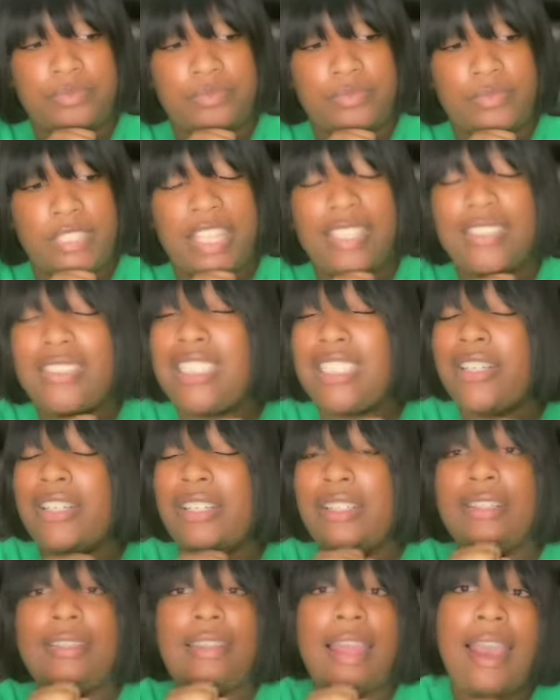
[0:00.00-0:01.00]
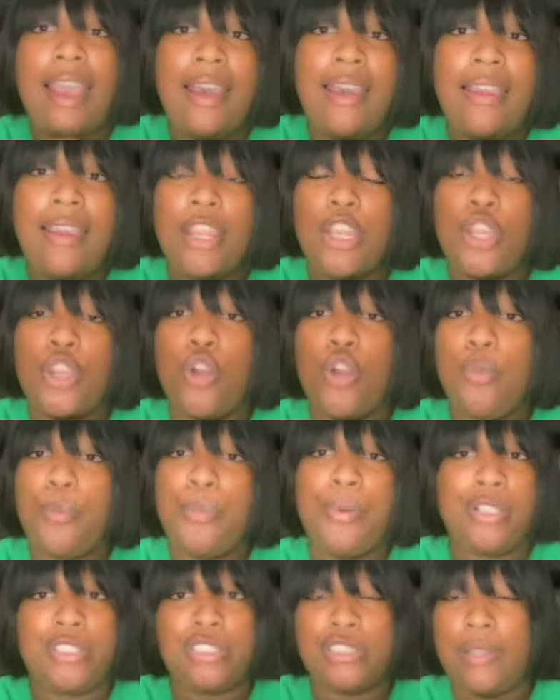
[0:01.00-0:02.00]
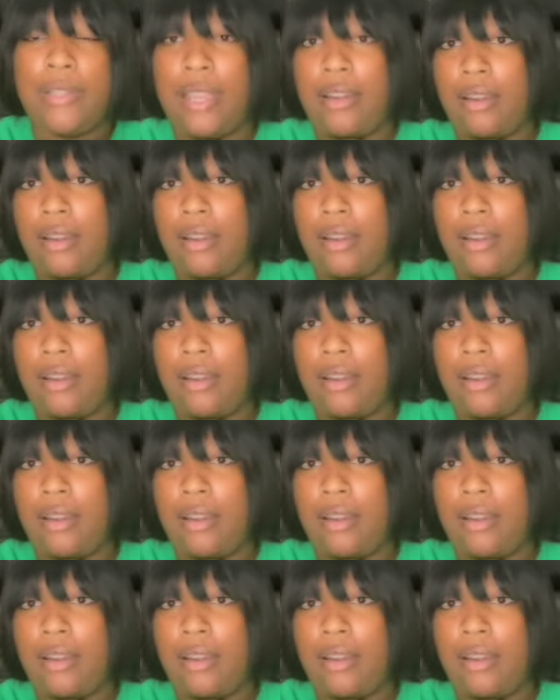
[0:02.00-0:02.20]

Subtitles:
It started to die, no pressure at